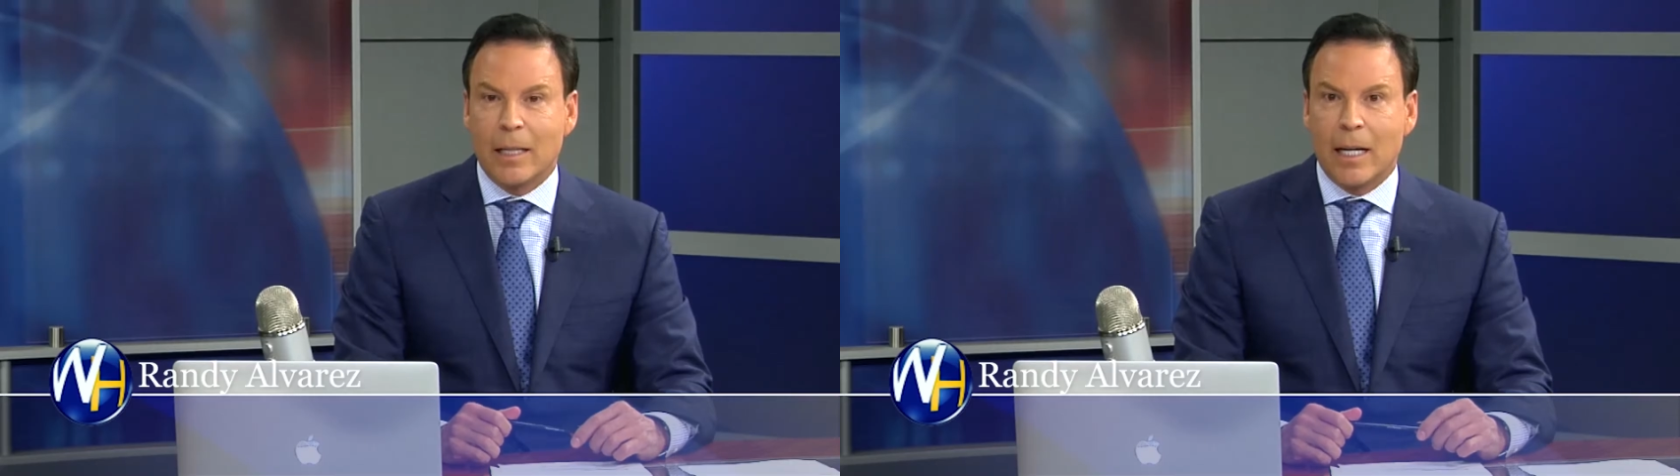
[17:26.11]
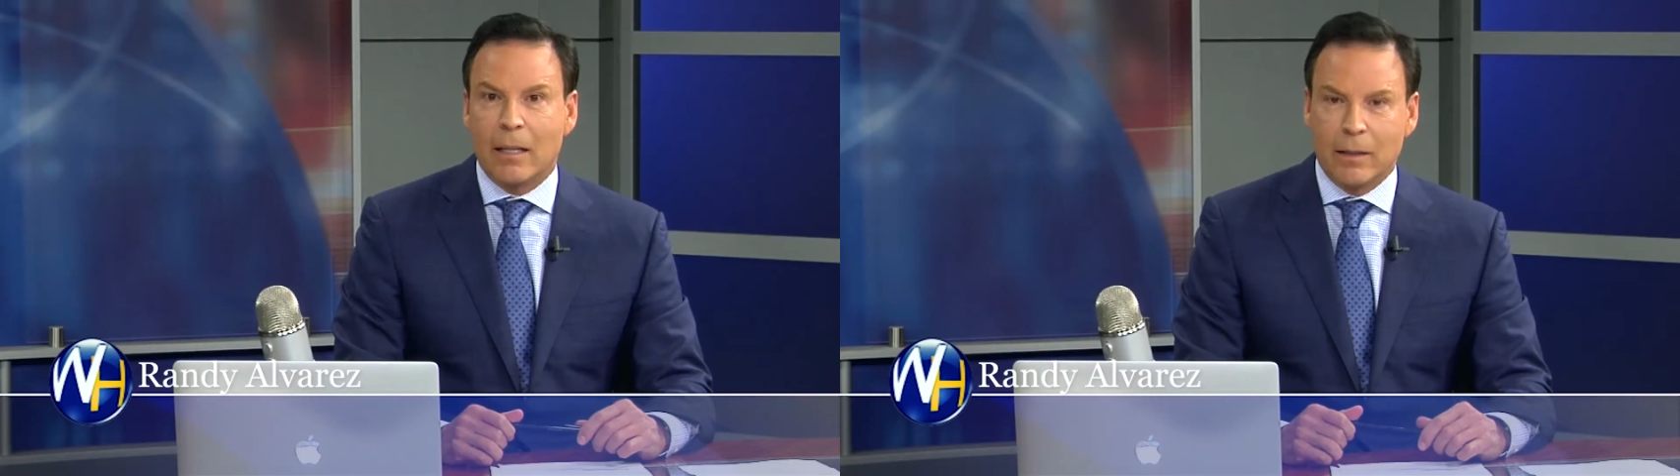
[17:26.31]

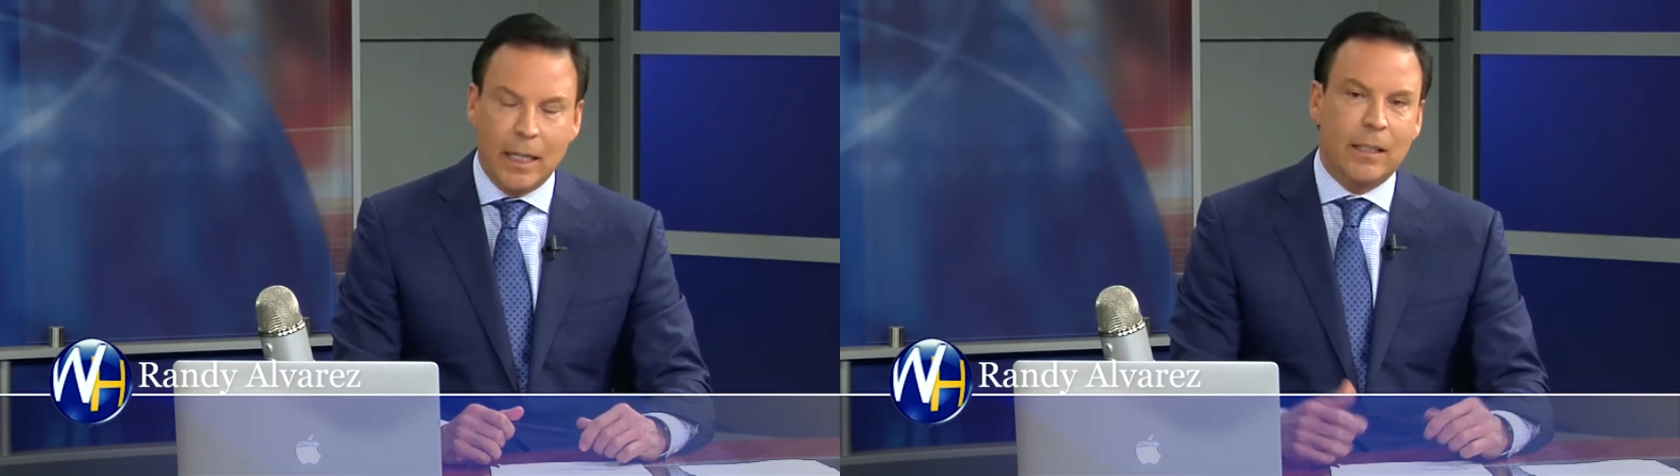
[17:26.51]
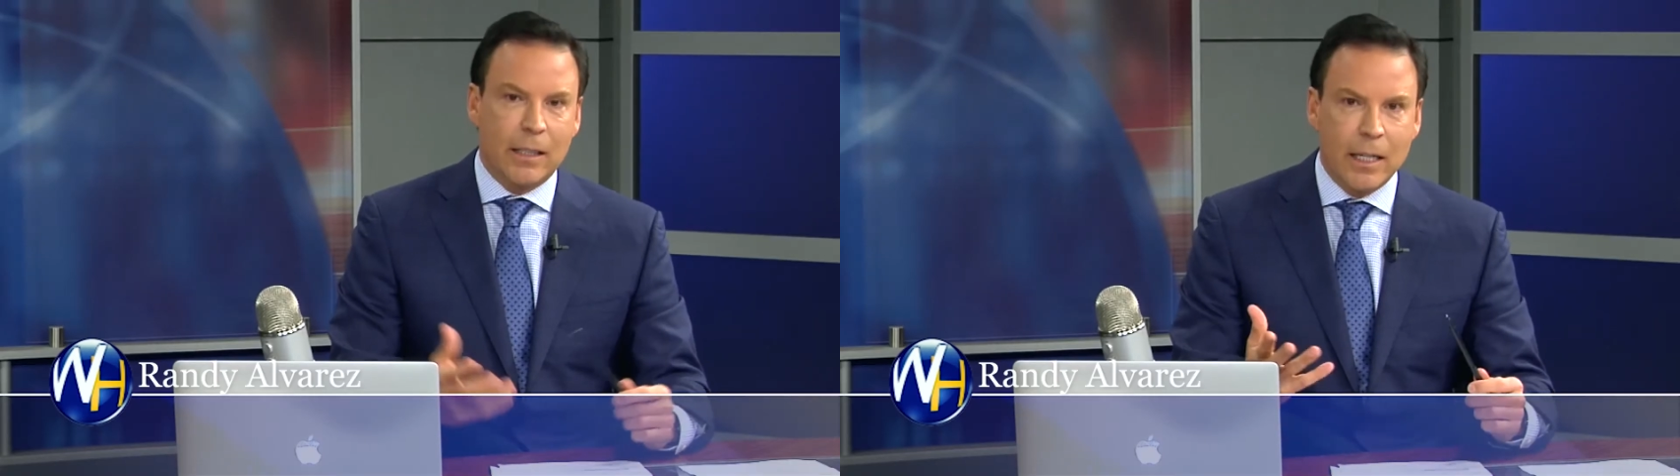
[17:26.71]
Yeah.
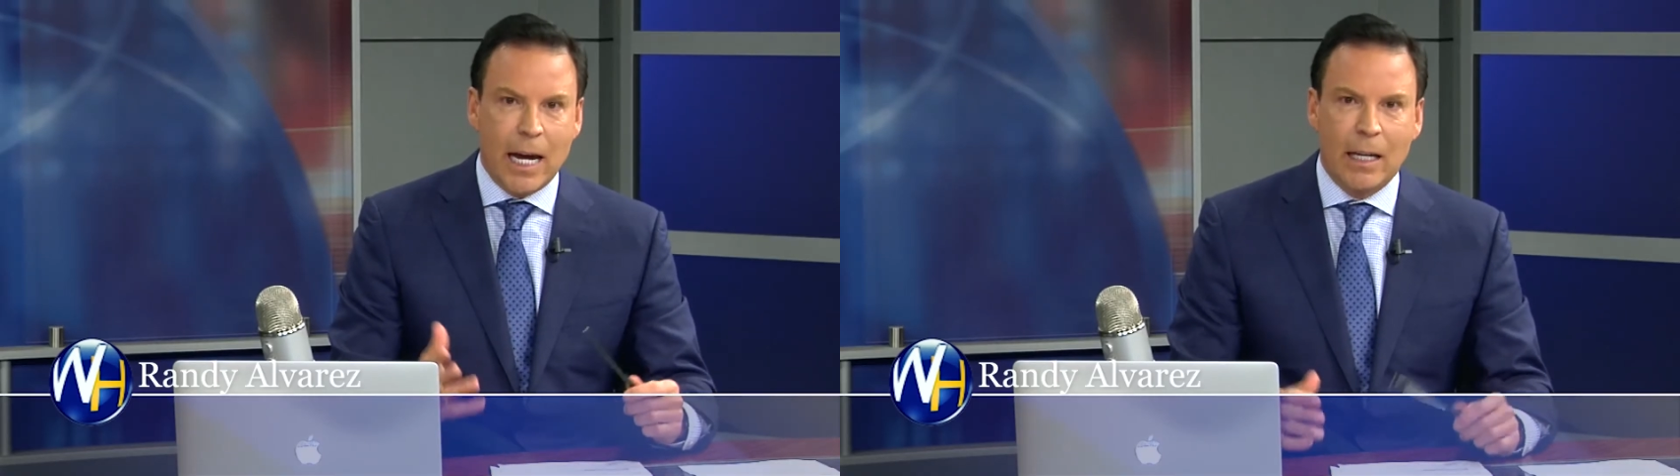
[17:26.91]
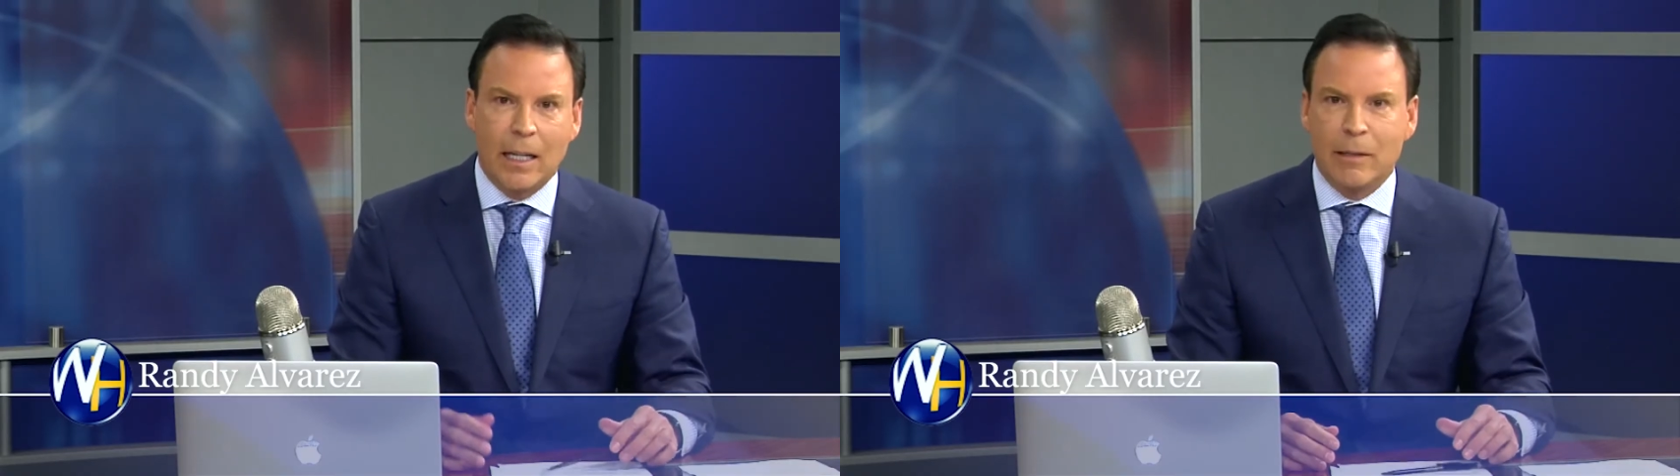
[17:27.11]
He said,
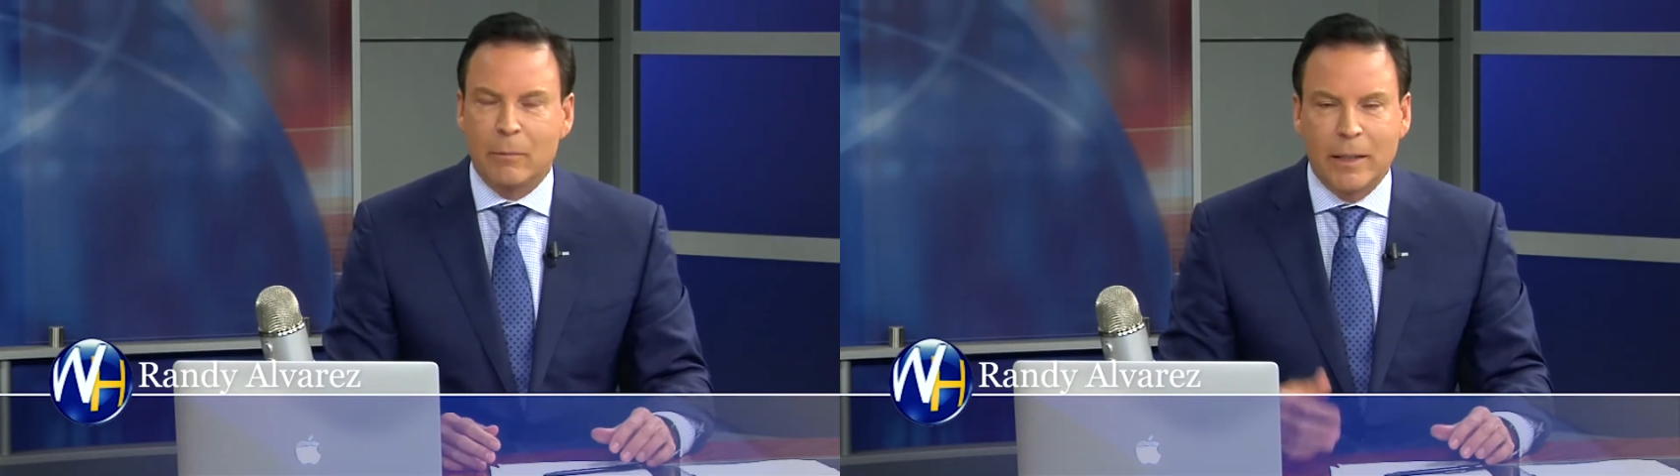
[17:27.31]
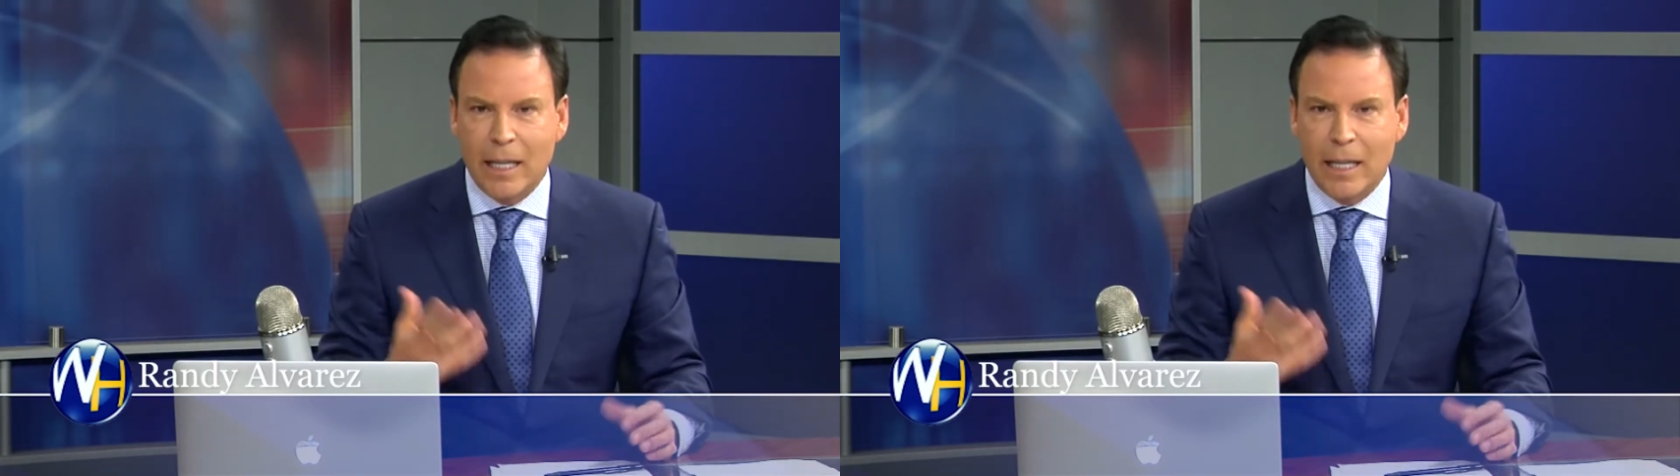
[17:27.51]
yeah. Well,